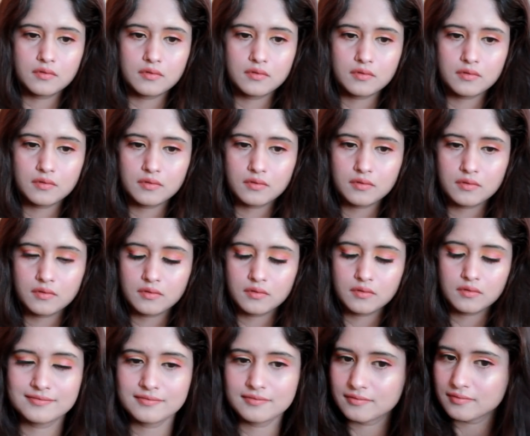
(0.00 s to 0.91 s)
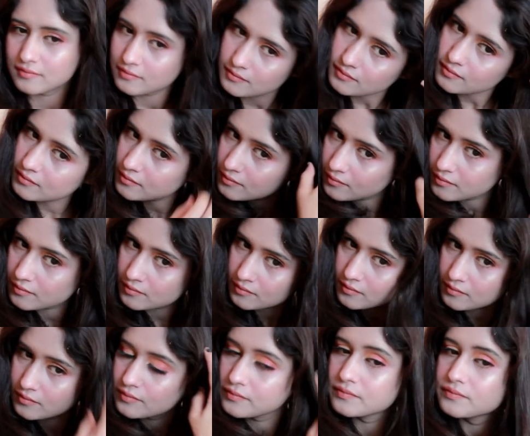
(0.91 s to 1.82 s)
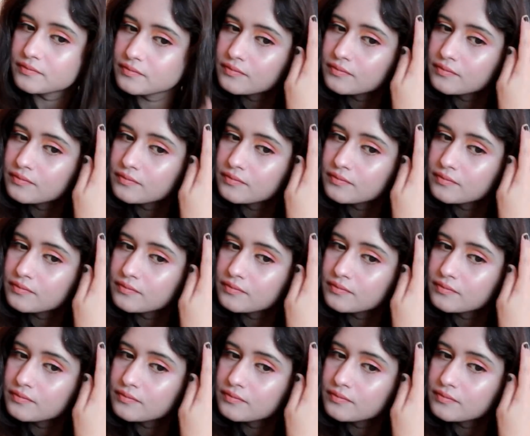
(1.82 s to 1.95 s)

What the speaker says: Nothing is said.